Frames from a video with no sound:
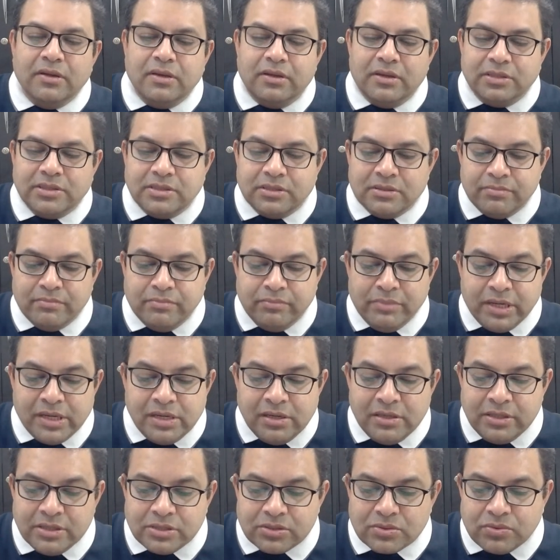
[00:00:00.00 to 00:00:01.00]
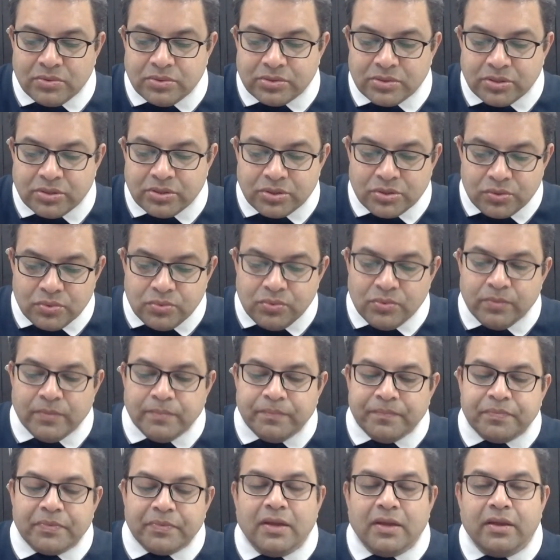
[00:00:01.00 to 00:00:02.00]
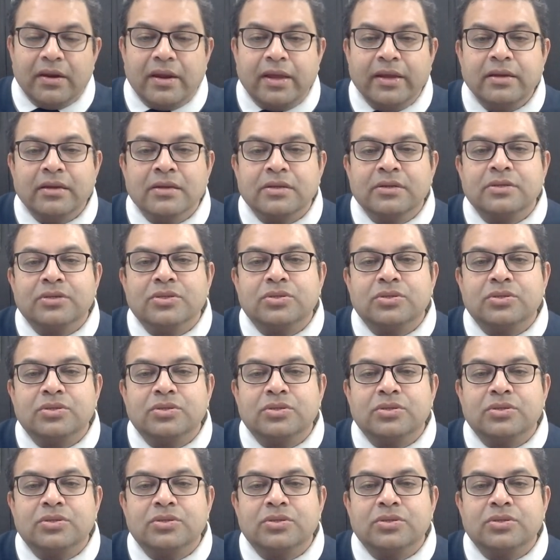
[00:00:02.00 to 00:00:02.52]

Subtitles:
It's middle discourses 2, right?